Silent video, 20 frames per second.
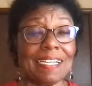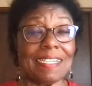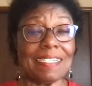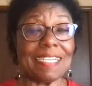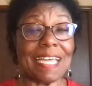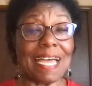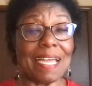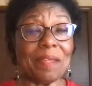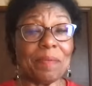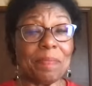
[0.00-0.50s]

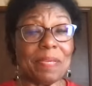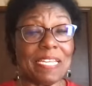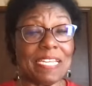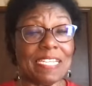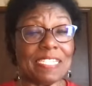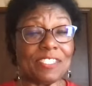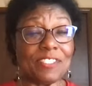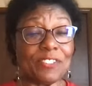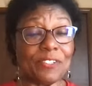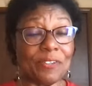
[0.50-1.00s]

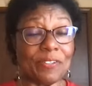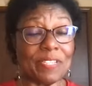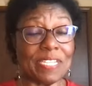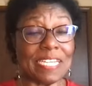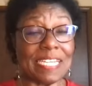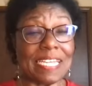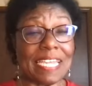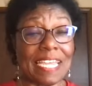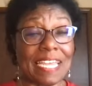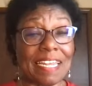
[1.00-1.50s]
Diabetes
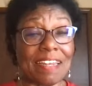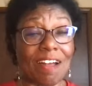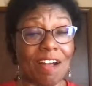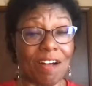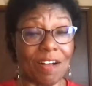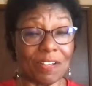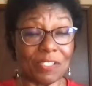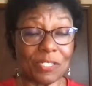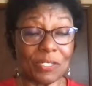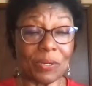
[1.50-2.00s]
certainly can
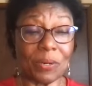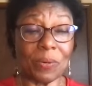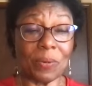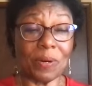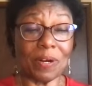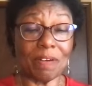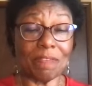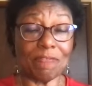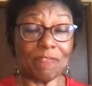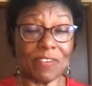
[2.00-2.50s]
also
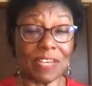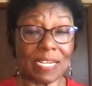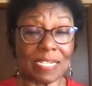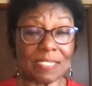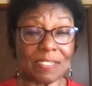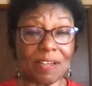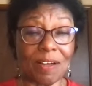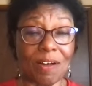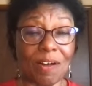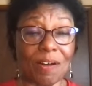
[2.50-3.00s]

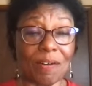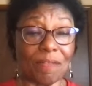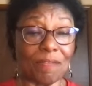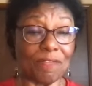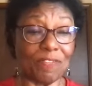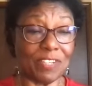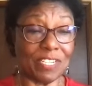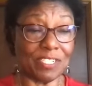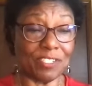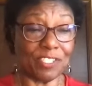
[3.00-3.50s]
affect our
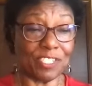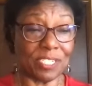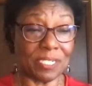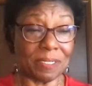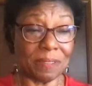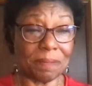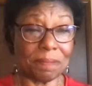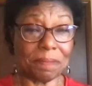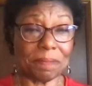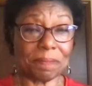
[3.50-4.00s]
vision.